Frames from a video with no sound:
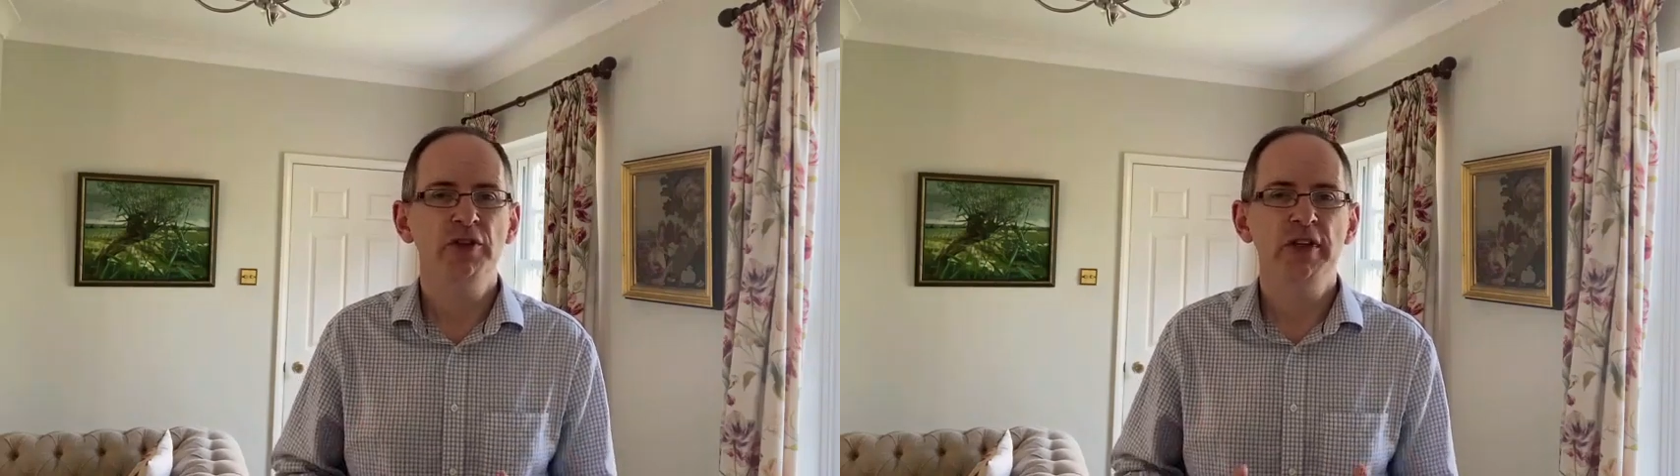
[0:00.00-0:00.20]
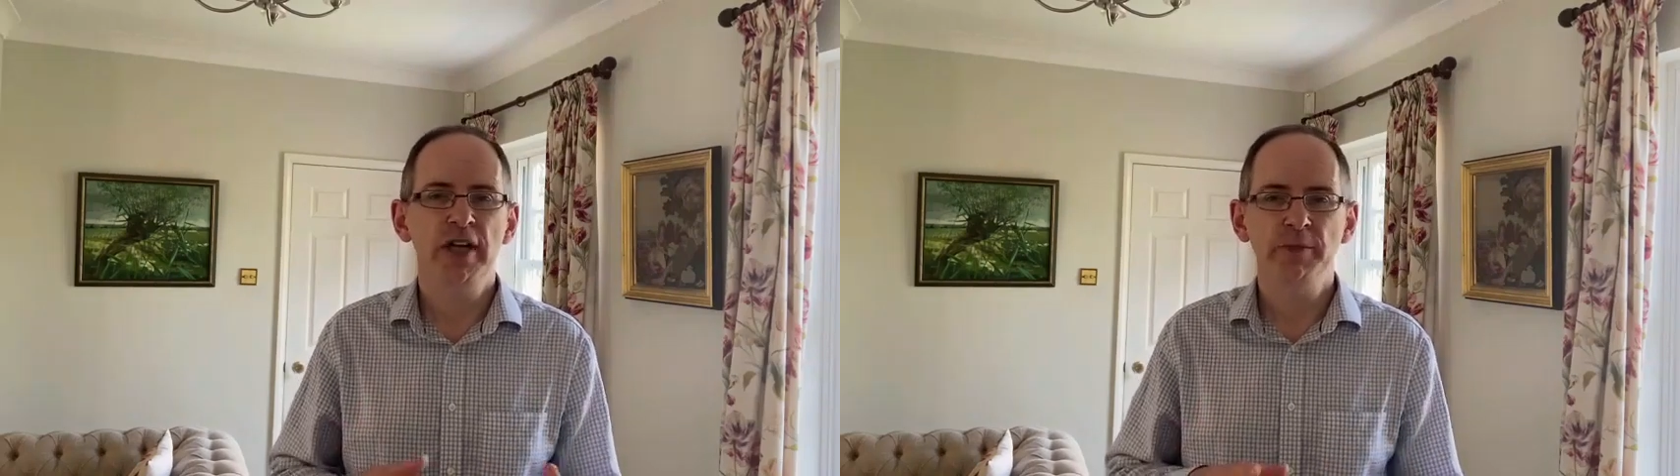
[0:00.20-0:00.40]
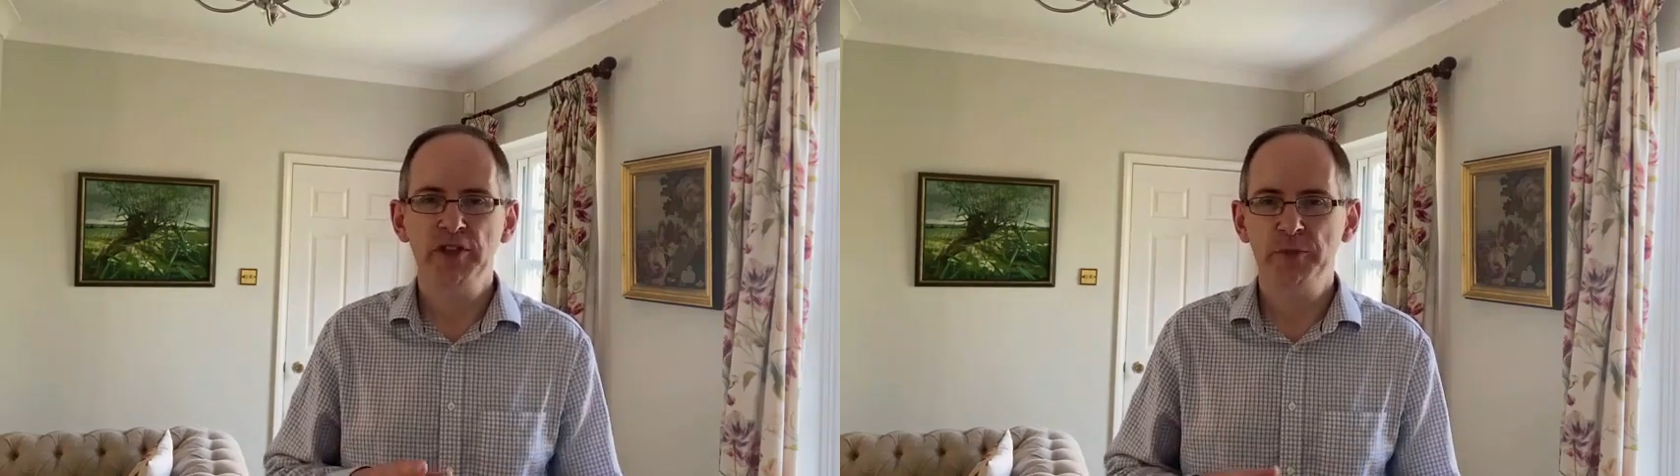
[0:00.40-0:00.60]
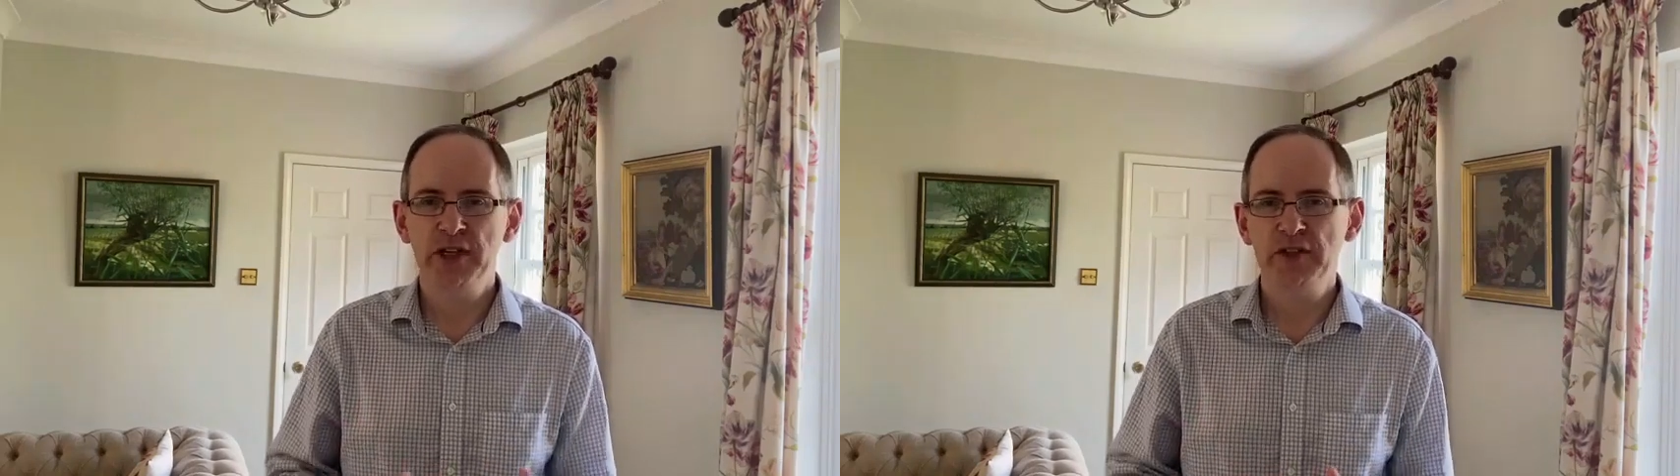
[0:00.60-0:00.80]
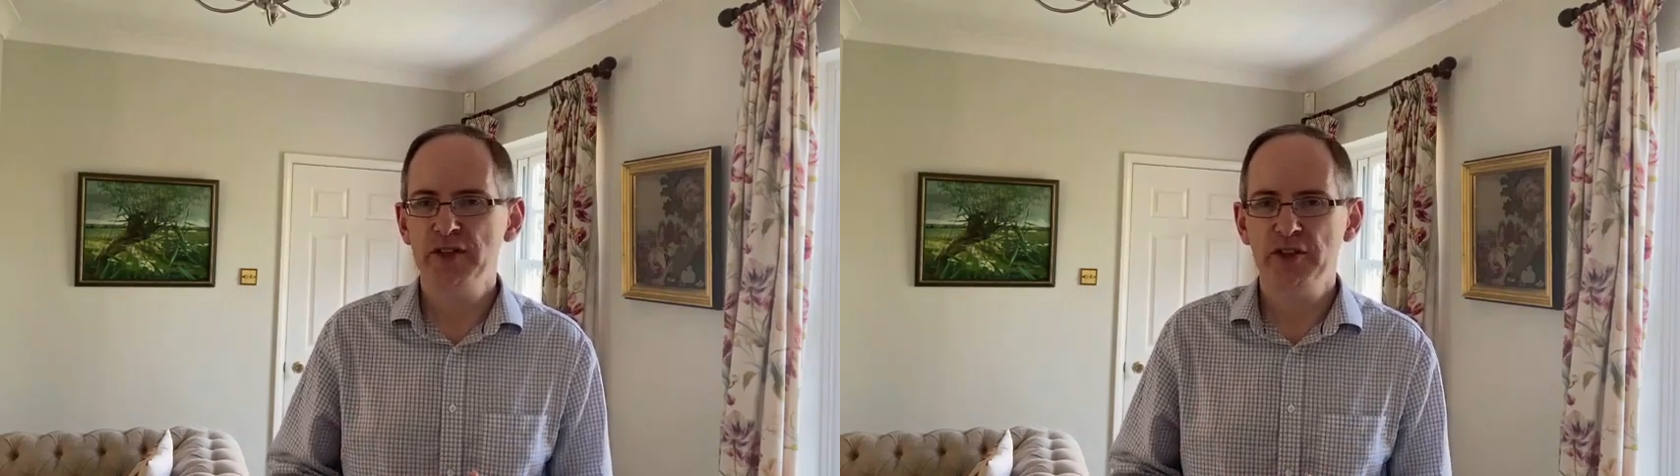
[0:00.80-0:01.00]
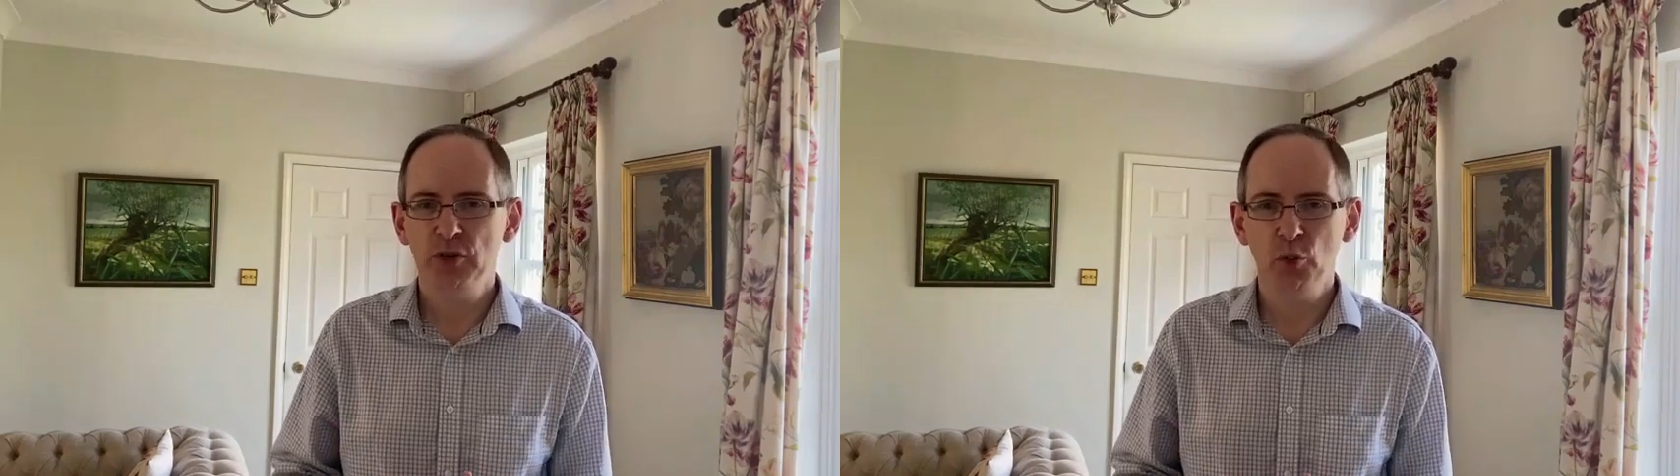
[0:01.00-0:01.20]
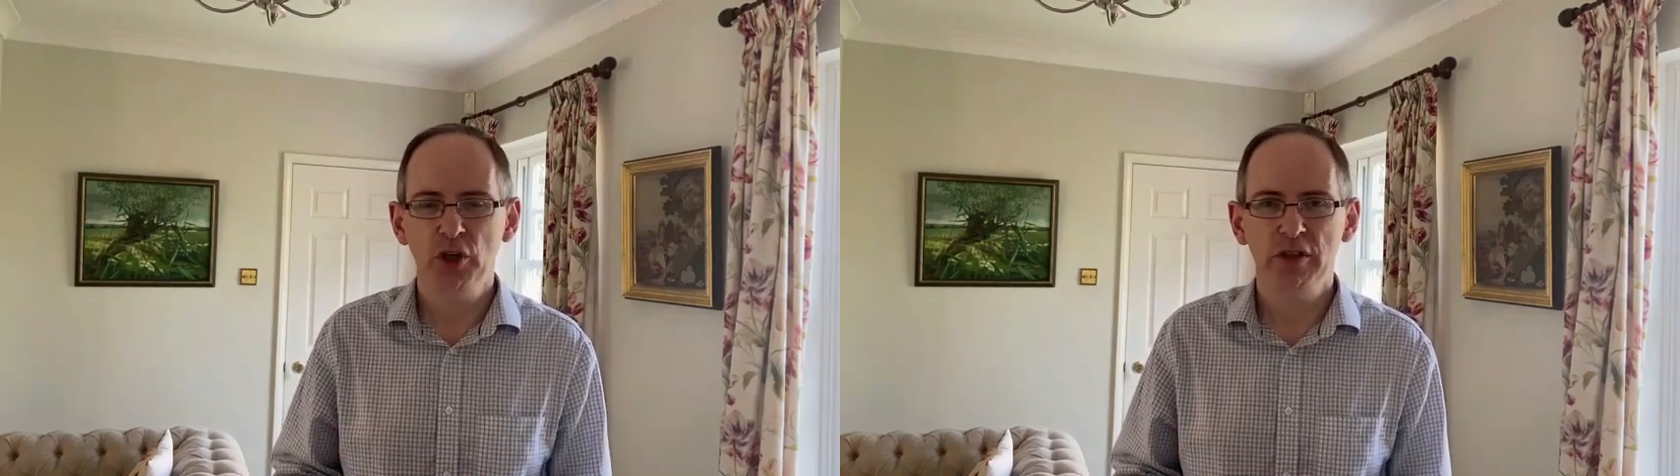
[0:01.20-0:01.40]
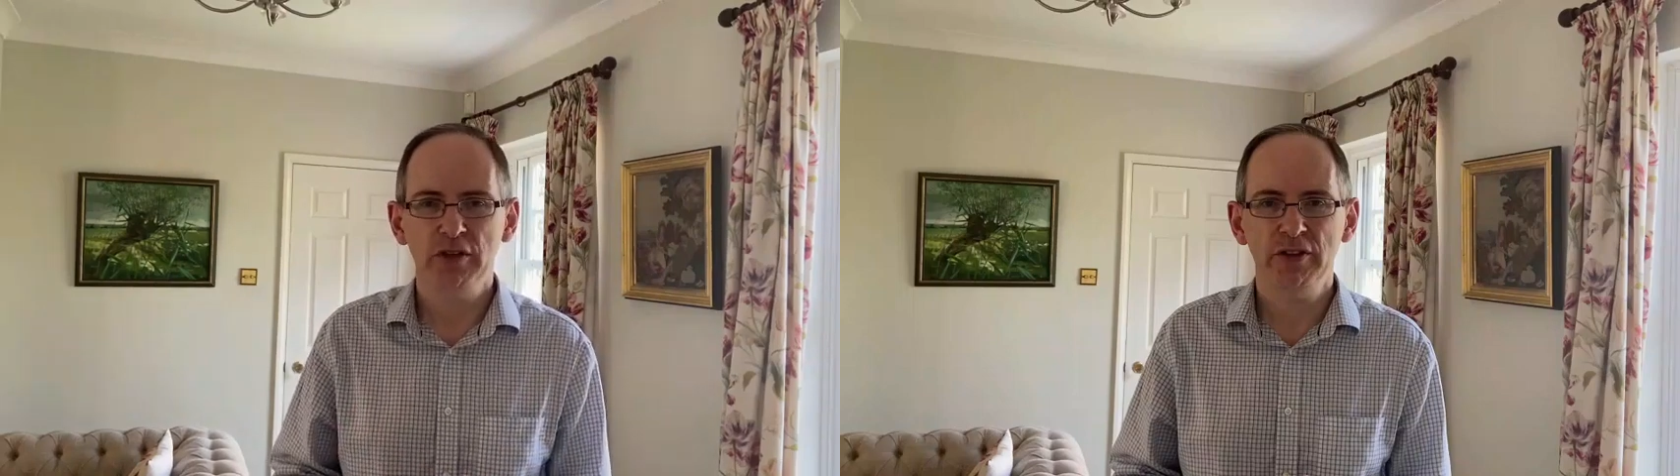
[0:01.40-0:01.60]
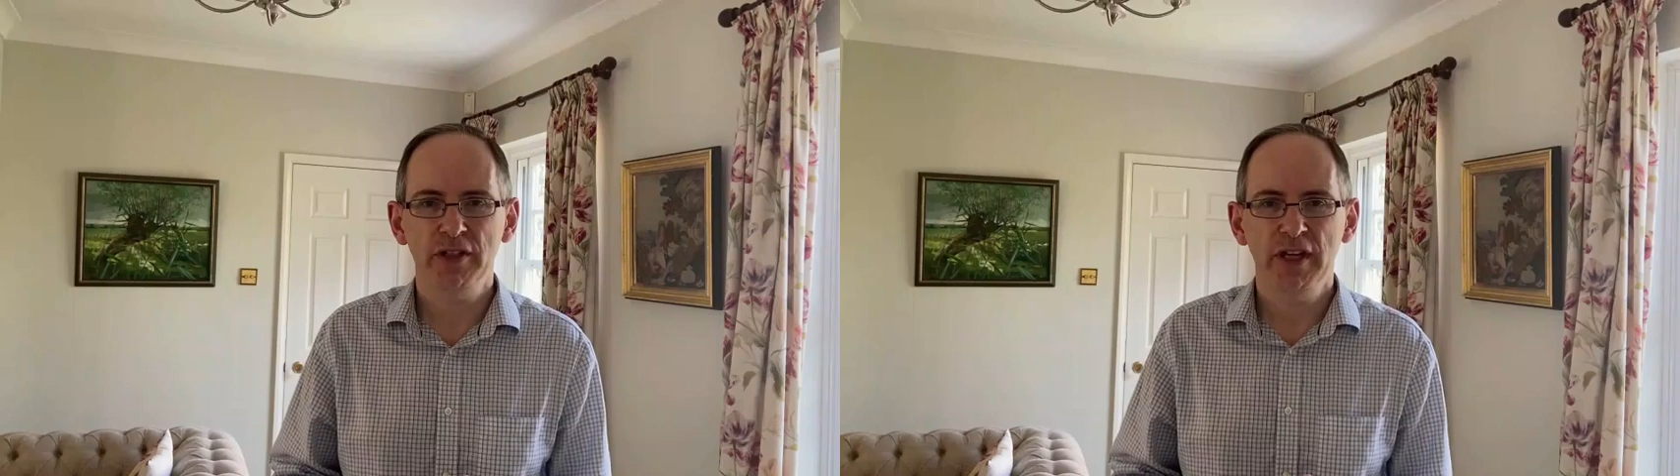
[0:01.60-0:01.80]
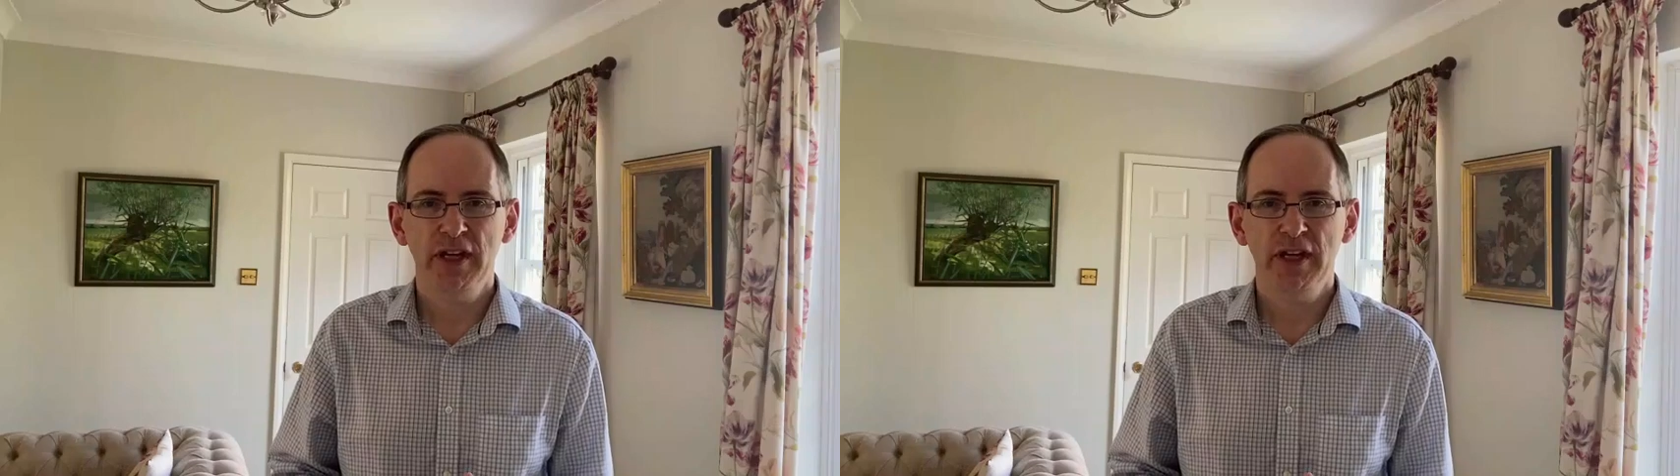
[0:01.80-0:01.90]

library spaces in the world,